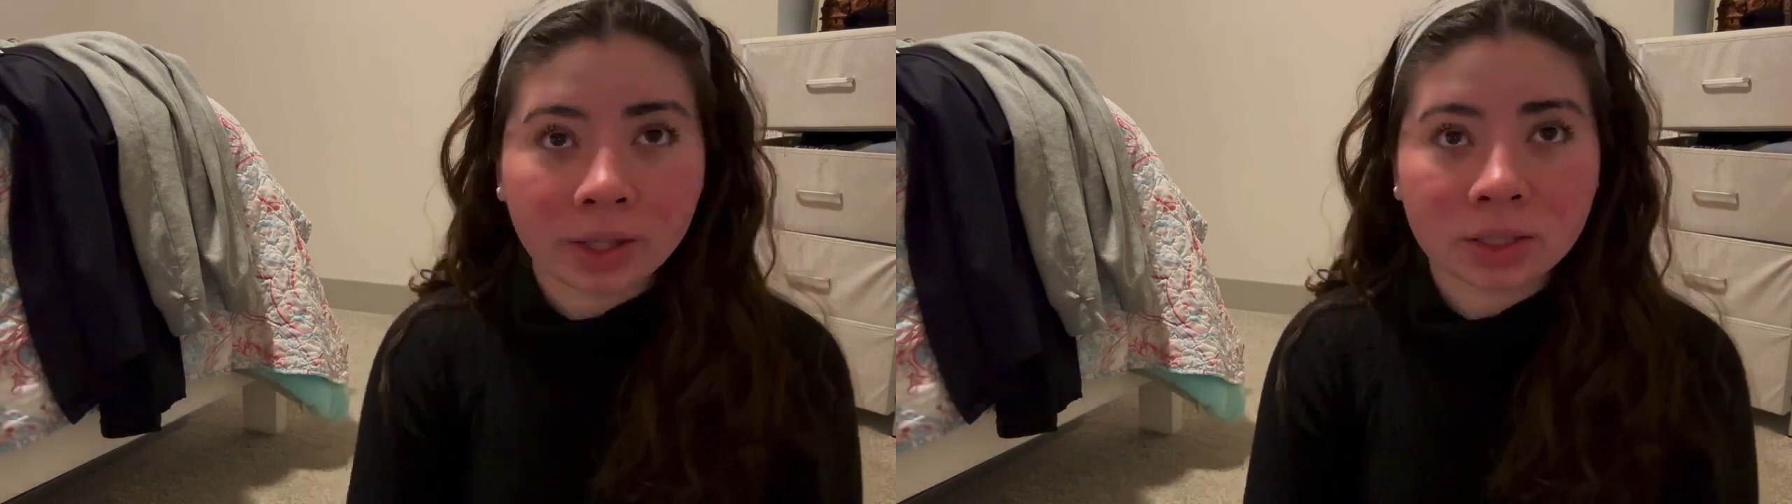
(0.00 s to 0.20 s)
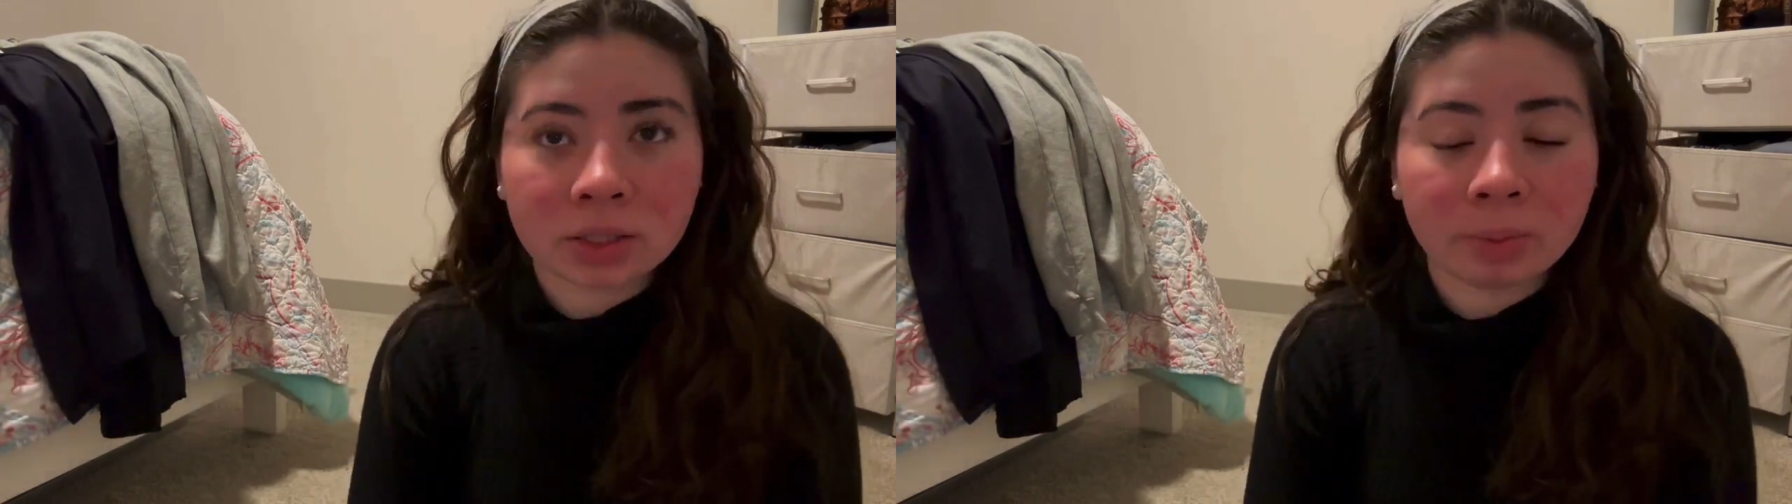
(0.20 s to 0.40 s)

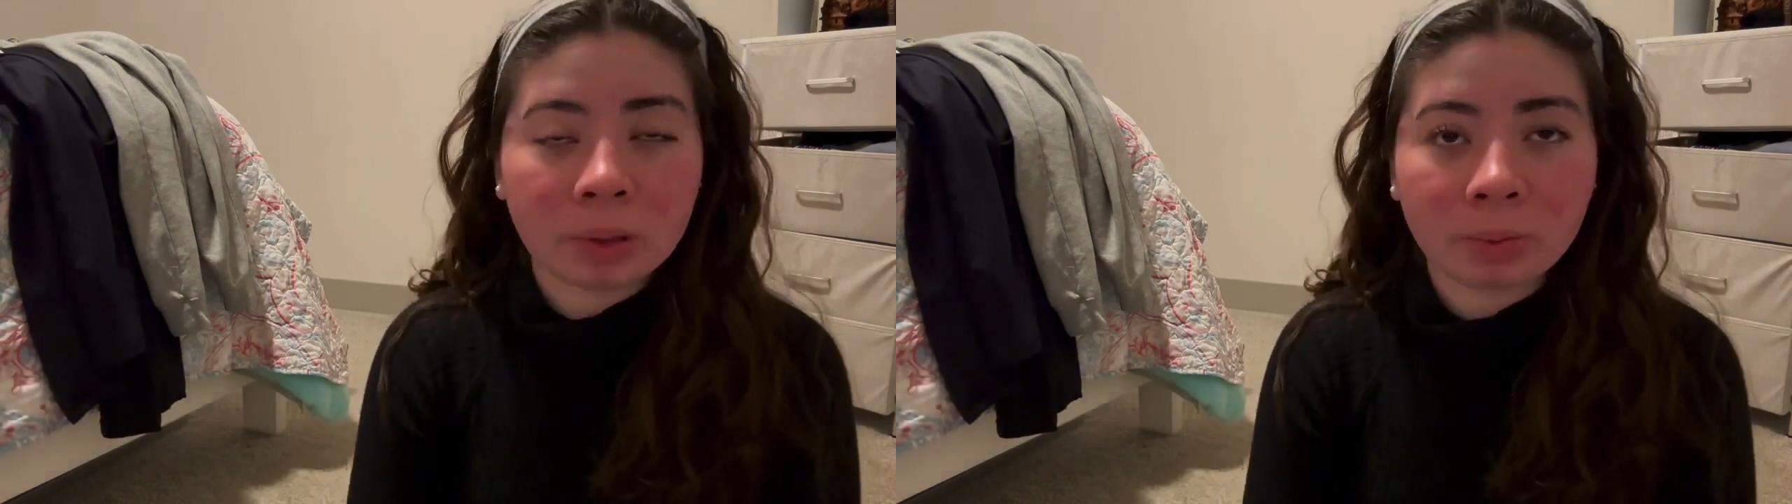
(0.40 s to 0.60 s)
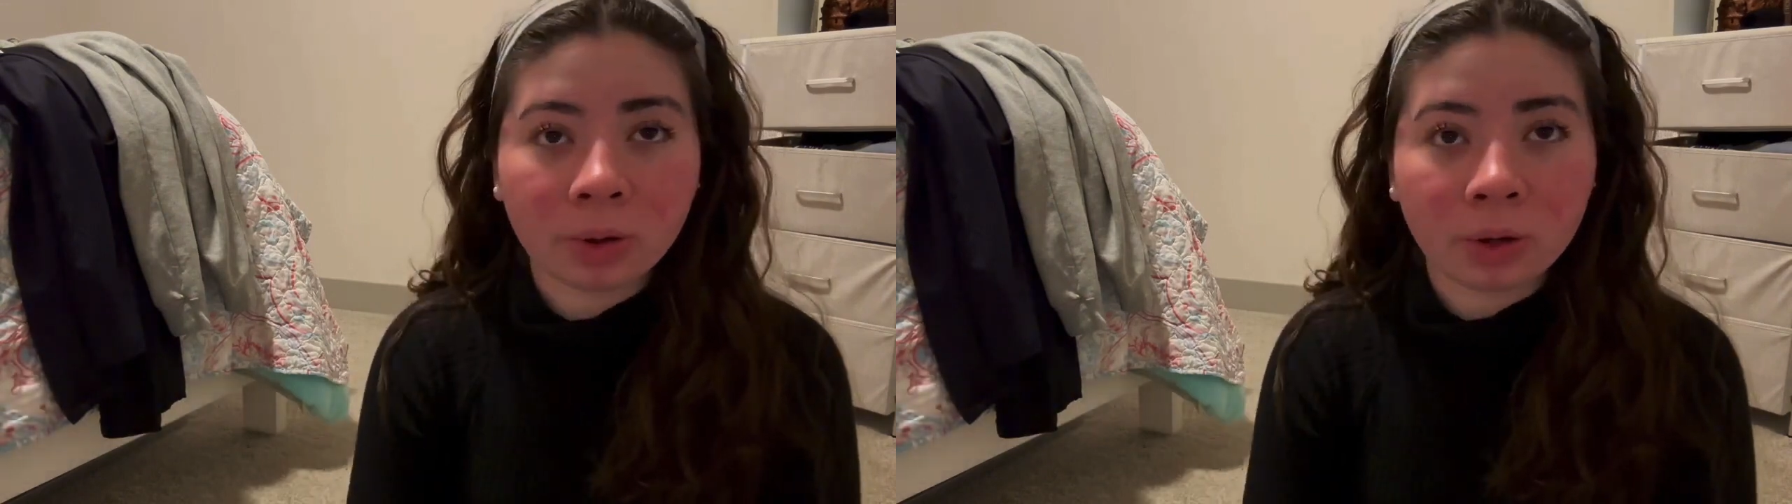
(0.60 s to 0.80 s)
There's the
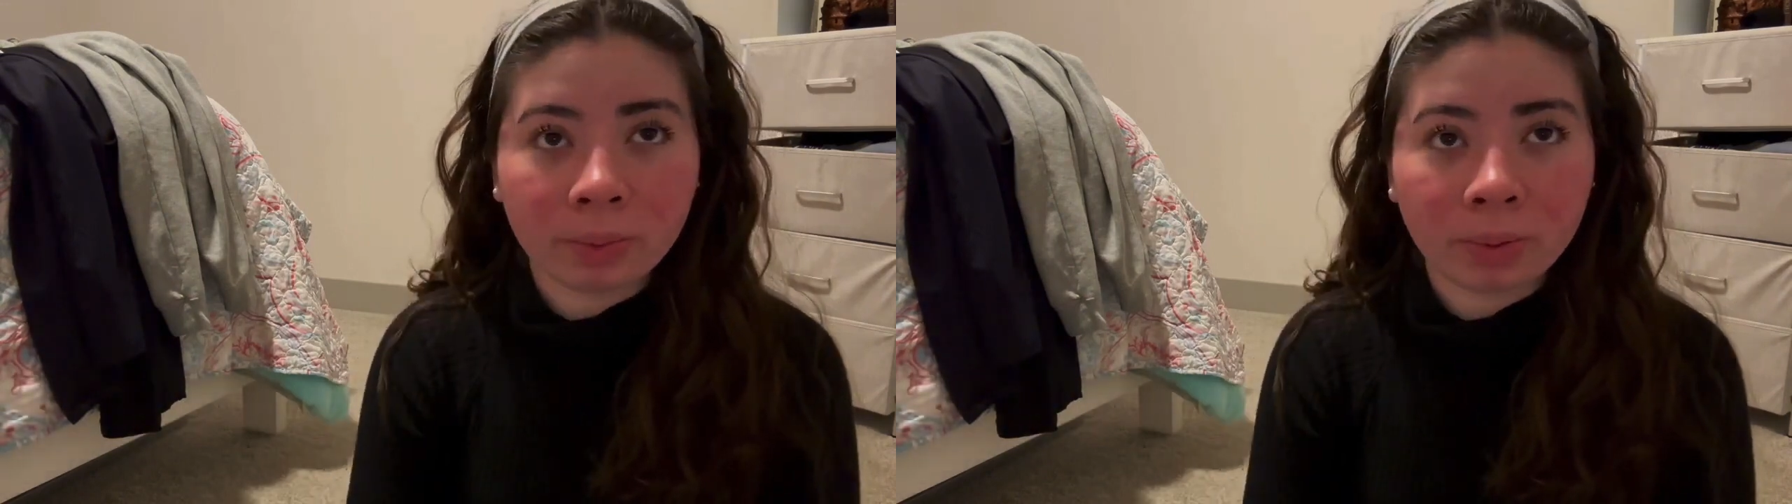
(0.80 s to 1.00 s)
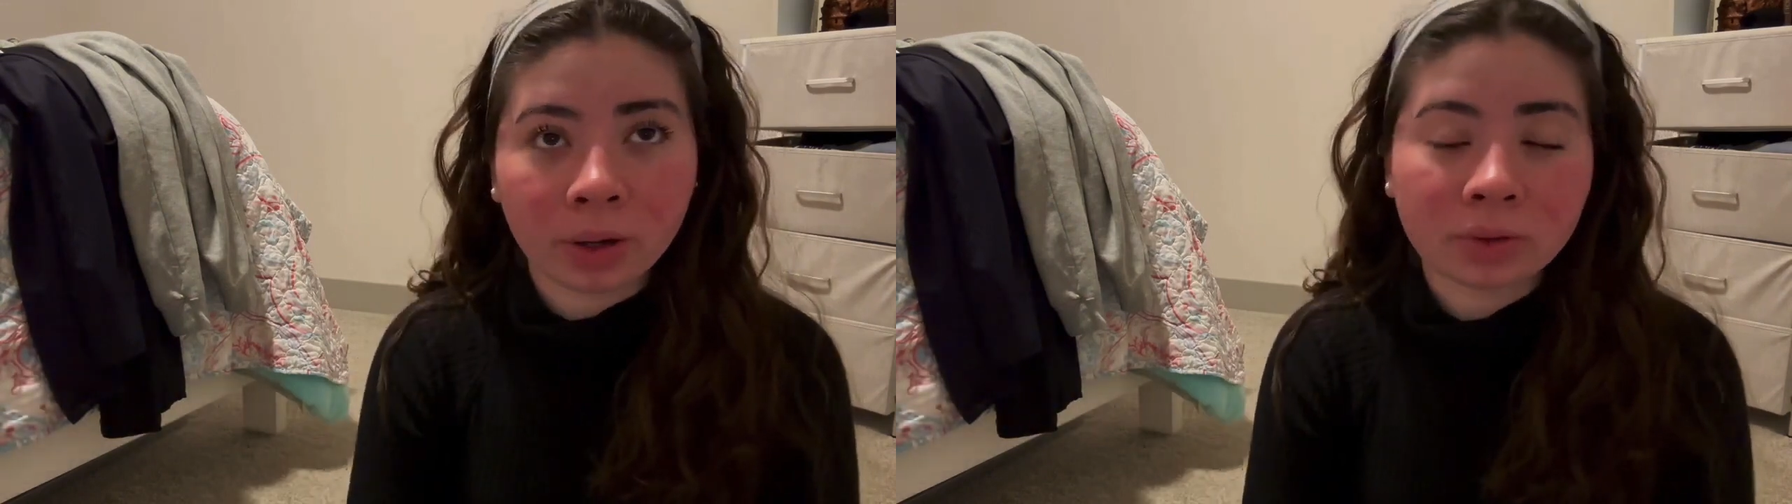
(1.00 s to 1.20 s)
people who
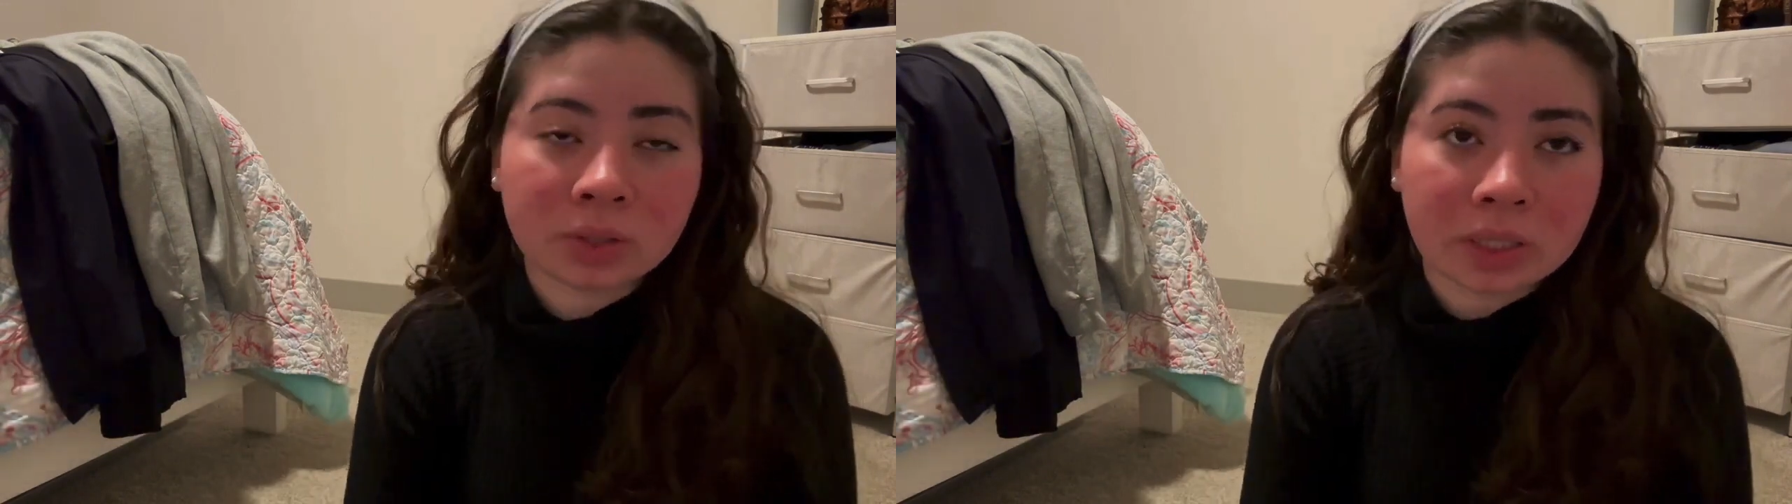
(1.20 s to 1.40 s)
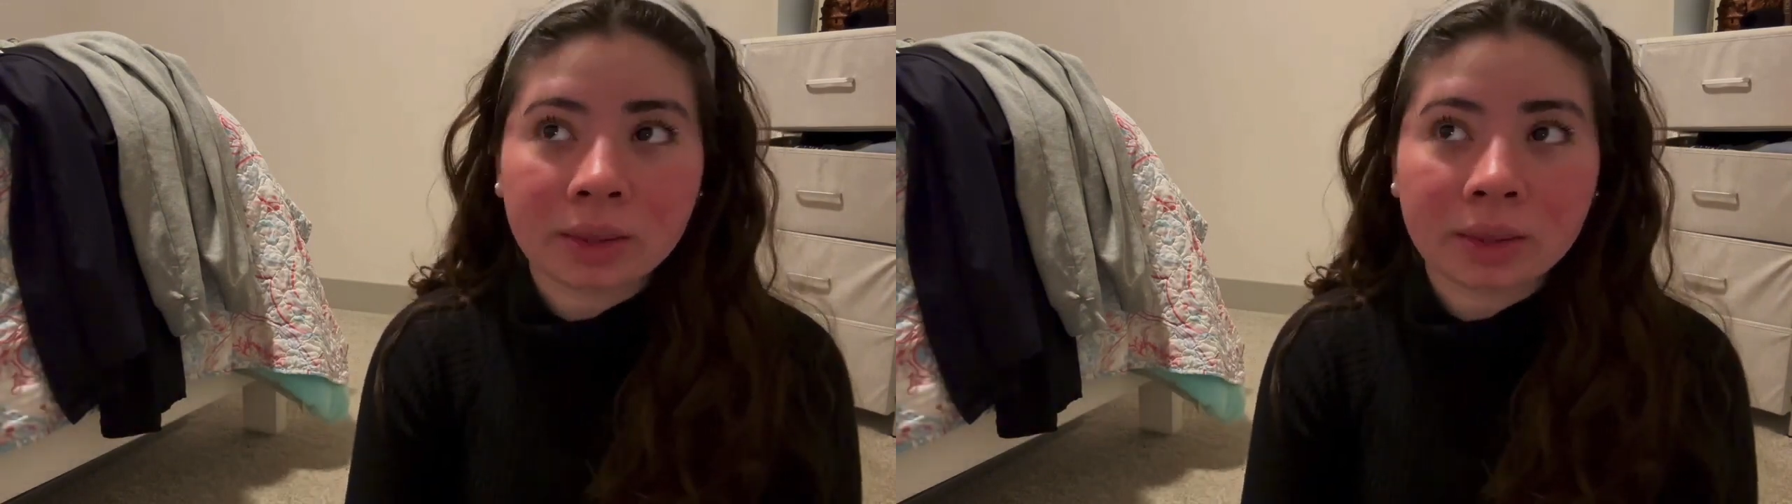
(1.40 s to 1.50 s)
composed it.